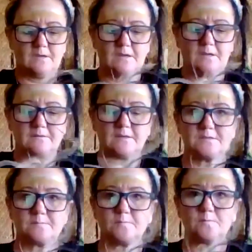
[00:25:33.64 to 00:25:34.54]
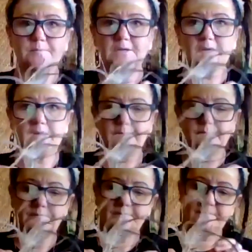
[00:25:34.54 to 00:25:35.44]
and this will
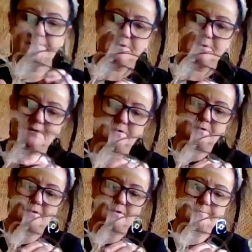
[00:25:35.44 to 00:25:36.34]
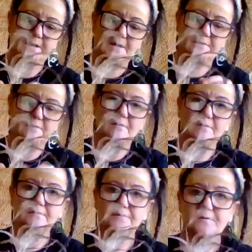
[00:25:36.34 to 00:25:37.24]
become a part
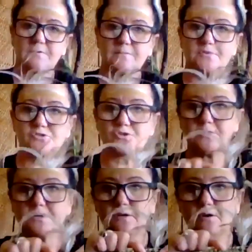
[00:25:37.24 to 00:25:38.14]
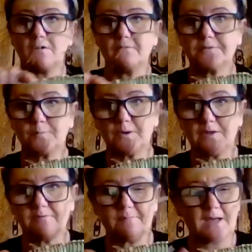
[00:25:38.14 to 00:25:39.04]
of the journey of the
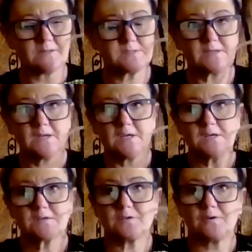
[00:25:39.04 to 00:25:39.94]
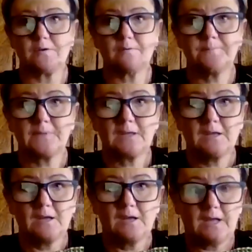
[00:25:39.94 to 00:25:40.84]
weave mats. So
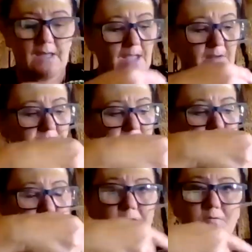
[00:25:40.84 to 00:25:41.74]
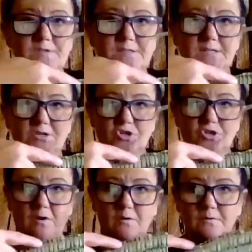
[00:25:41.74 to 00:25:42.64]
every single stitch
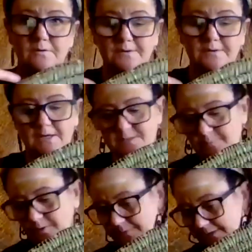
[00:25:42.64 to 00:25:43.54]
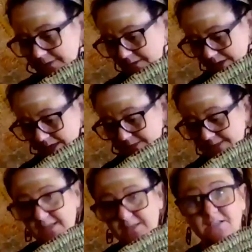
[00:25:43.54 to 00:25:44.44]
hole, there's probably, as I
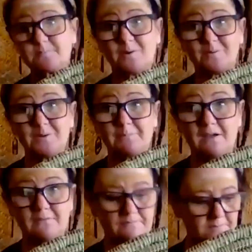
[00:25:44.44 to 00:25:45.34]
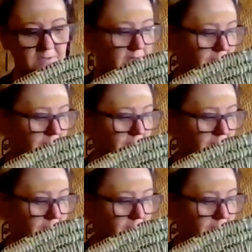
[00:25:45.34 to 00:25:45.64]
said, there's probably about oh,